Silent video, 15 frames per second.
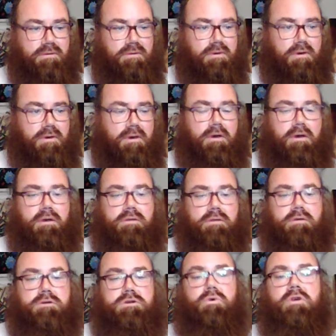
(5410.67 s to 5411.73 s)
Now she wants
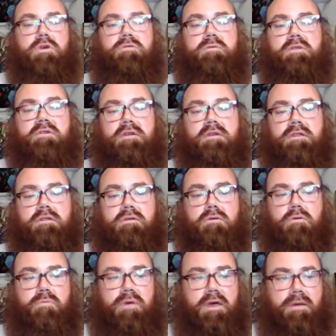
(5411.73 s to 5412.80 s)
me to send it to her
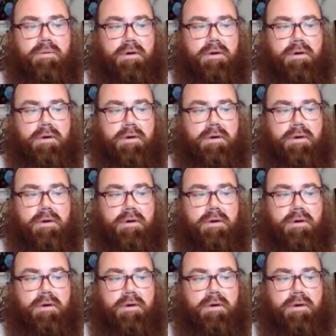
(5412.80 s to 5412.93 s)
PayPal.